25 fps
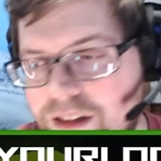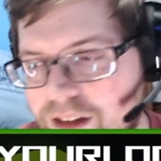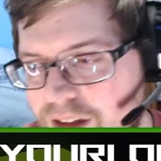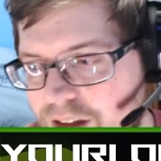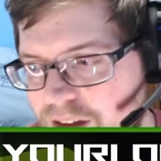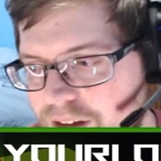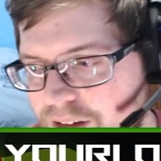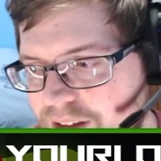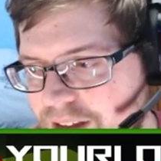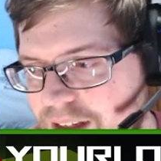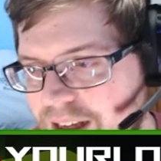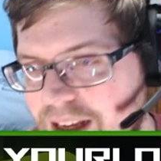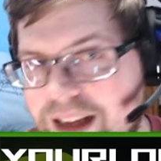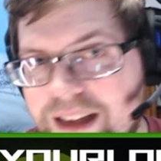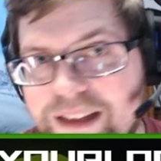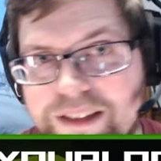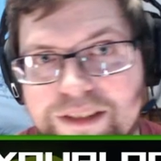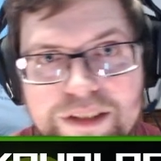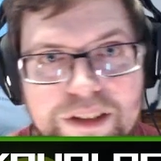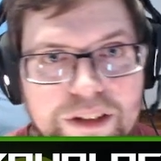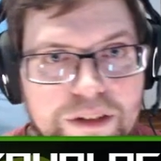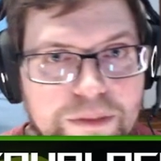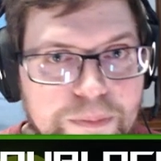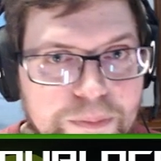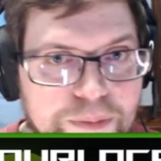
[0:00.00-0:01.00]
Okay,
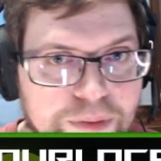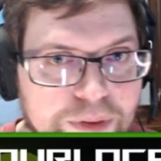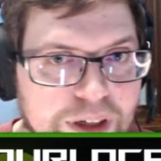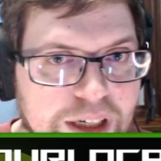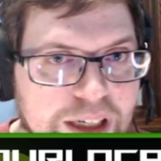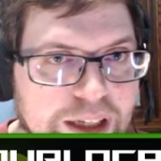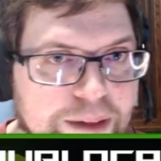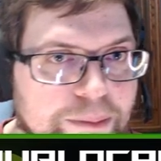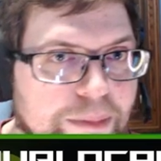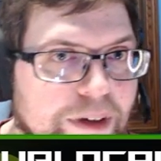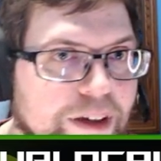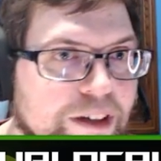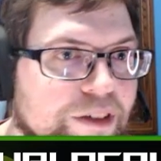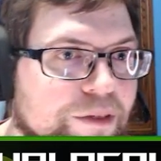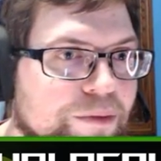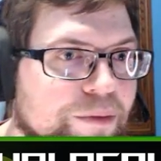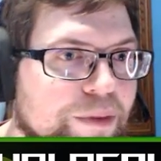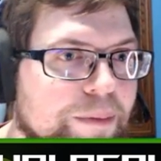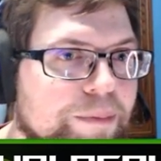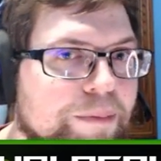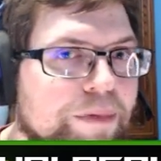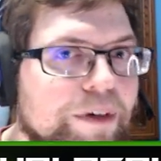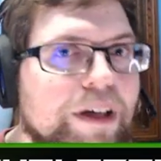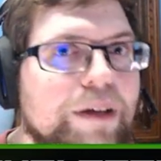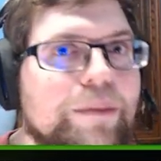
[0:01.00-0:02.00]
so
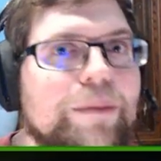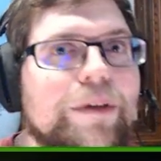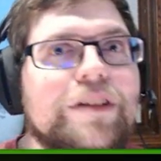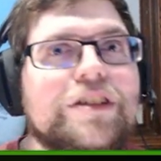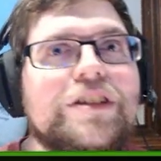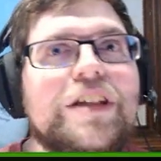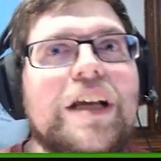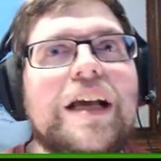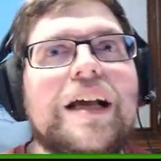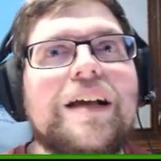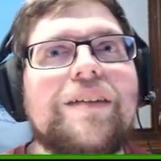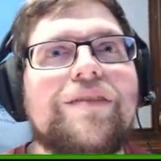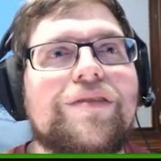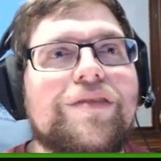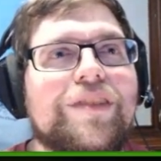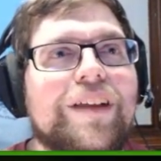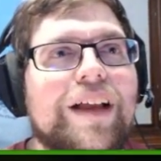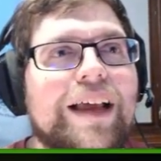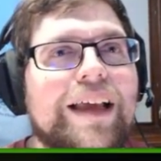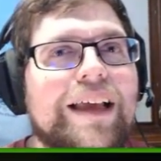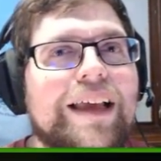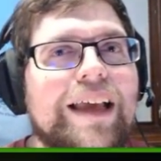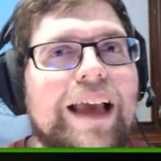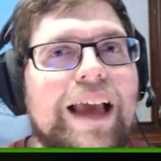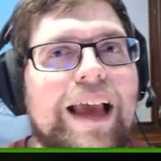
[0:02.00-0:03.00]
we pretty much have
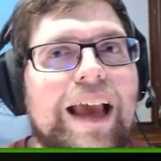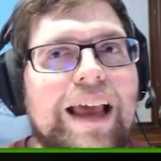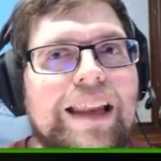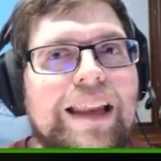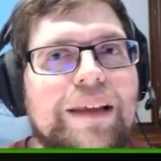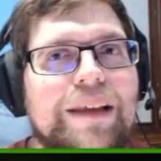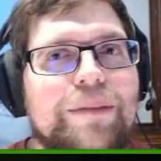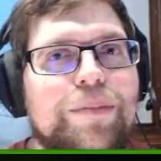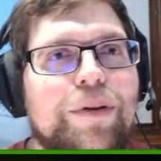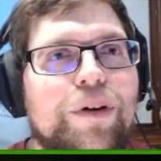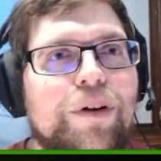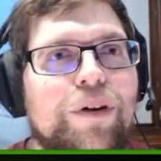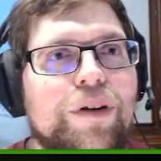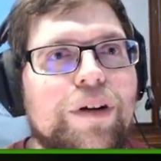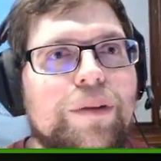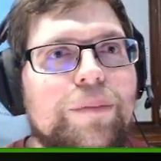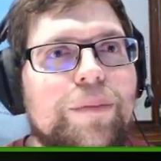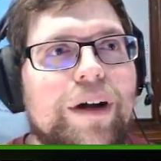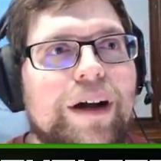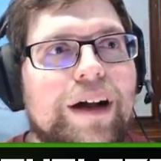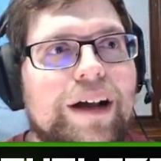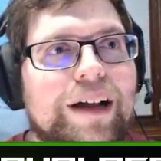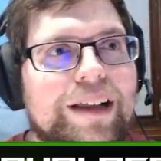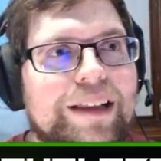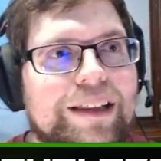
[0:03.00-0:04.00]
like any
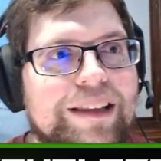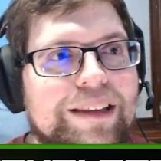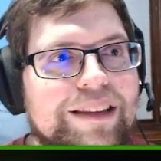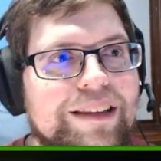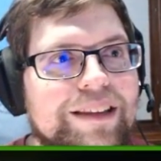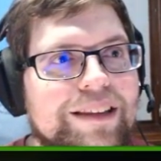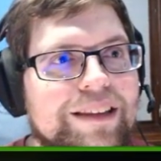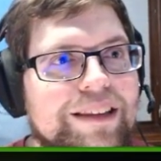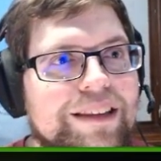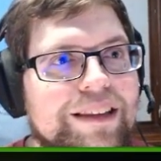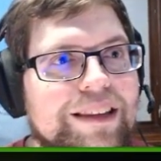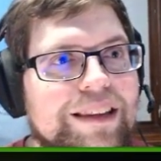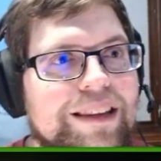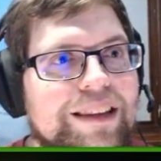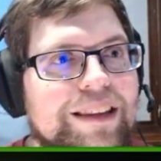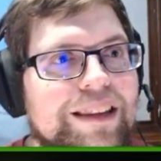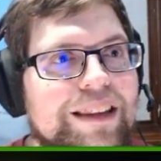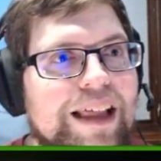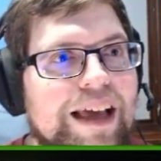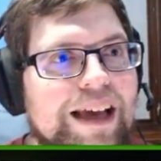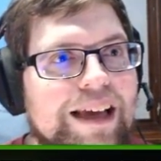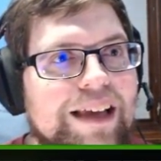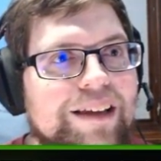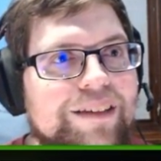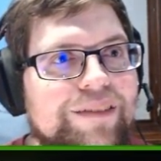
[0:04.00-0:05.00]
Pokemon
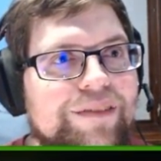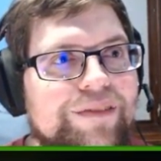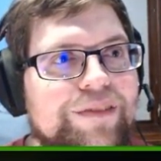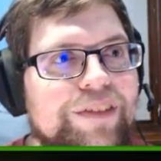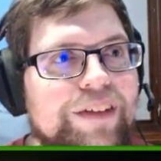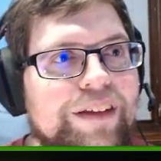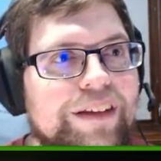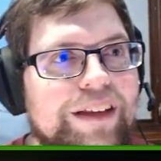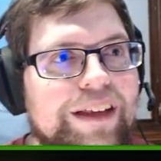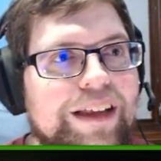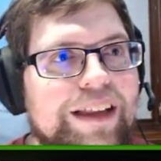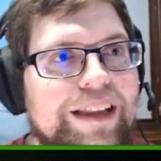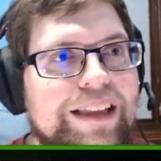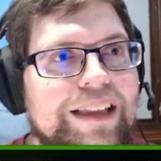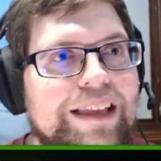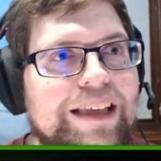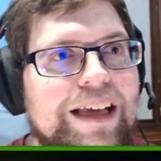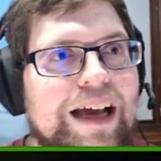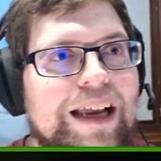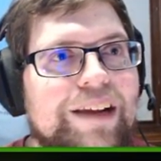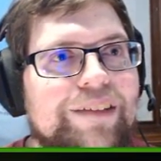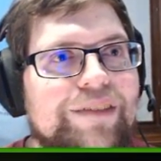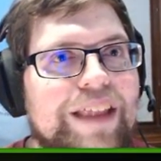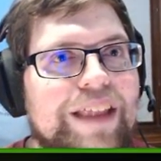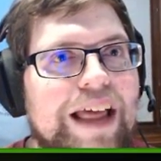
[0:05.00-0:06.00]
that could fill in
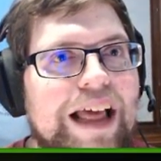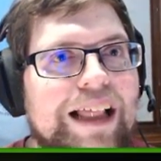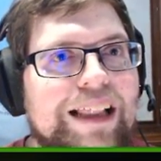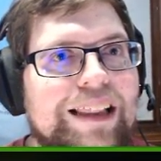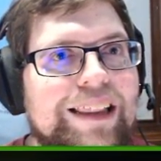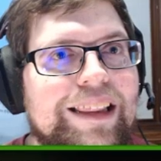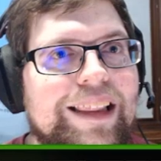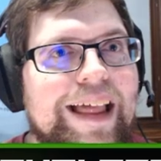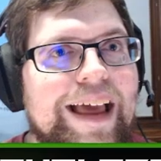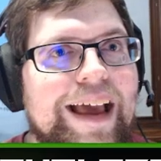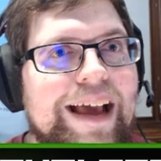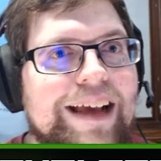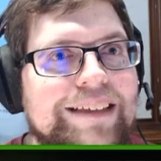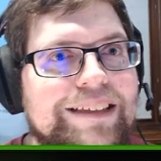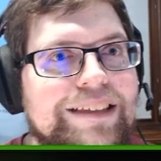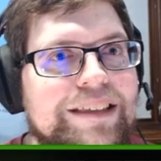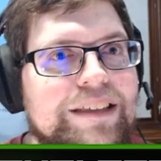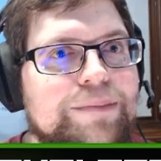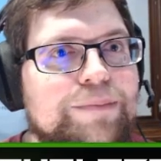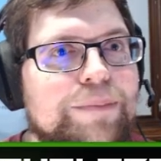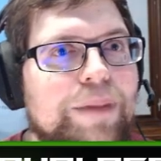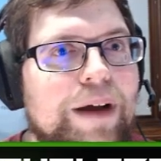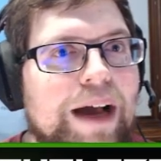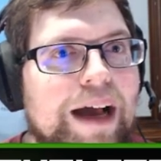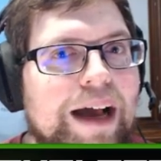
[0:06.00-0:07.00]
kind of that last
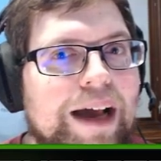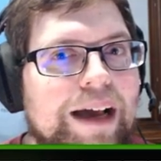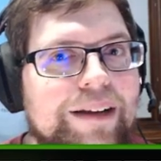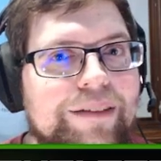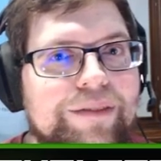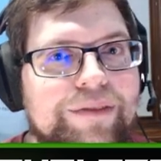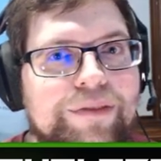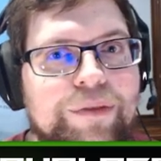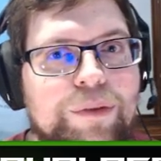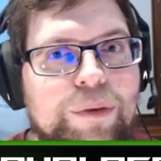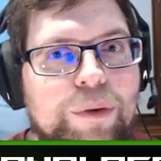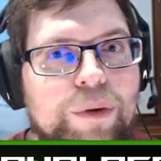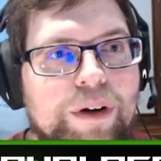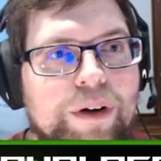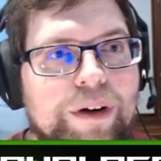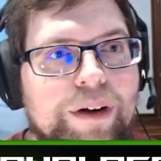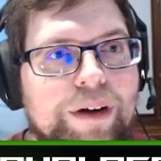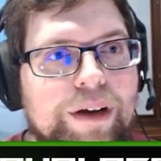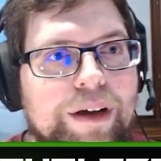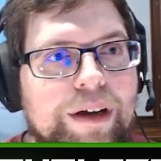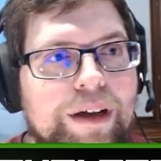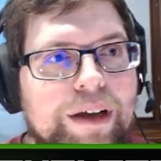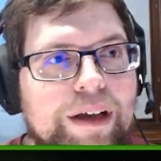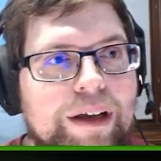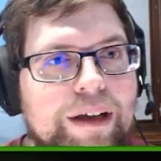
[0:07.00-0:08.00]
spot
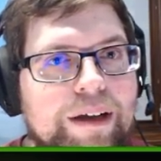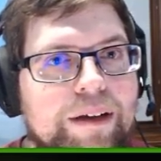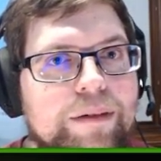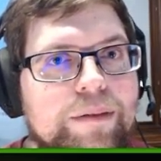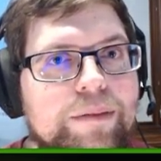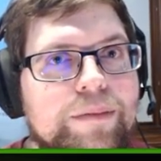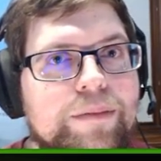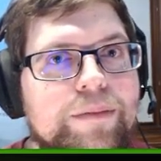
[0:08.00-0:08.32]
for